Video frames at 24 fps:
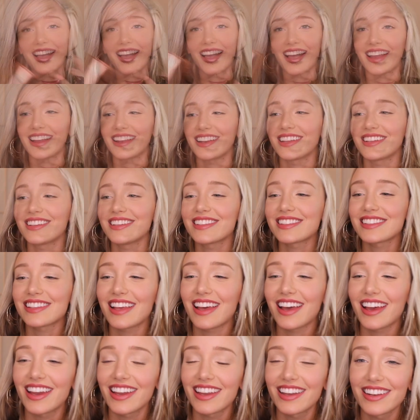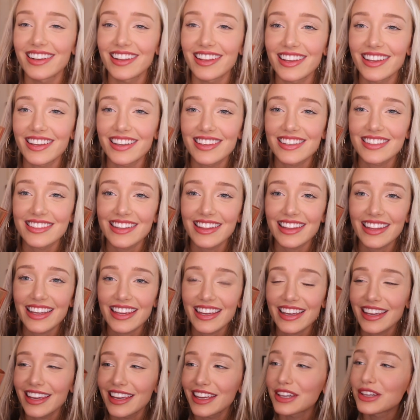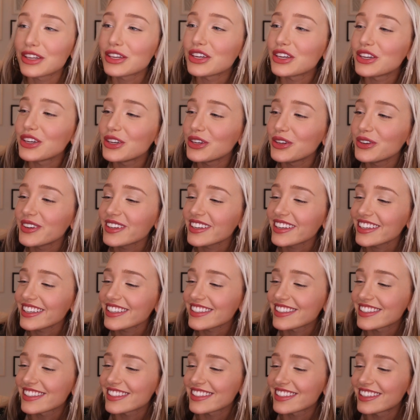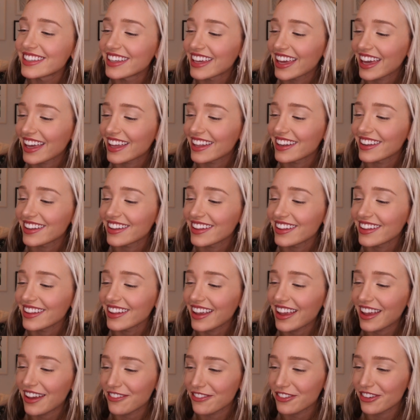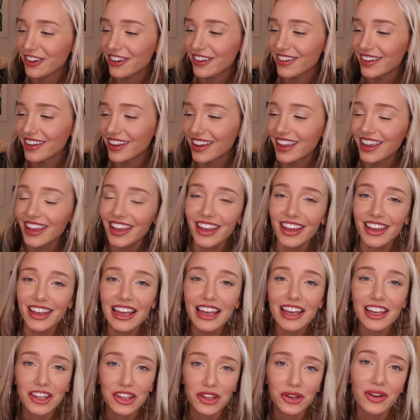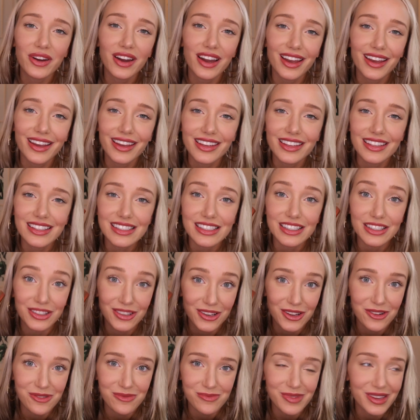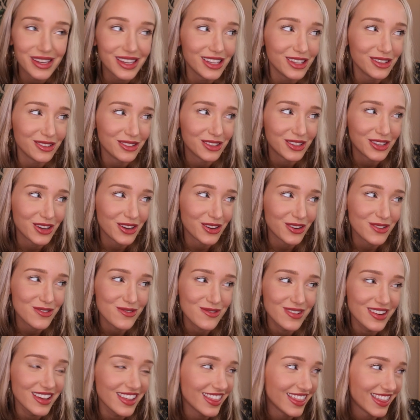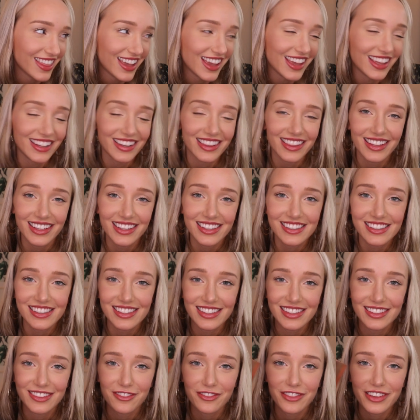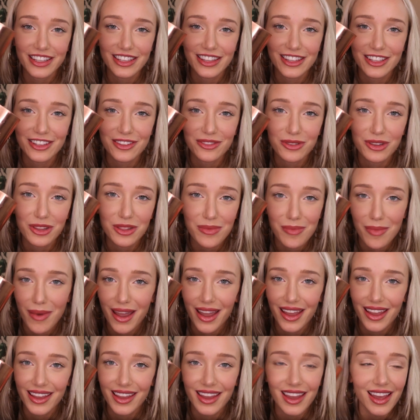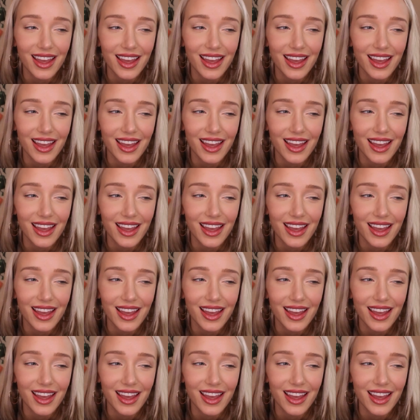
And inside is the cutest candle ever. You guys know me, you'll know that this fits with my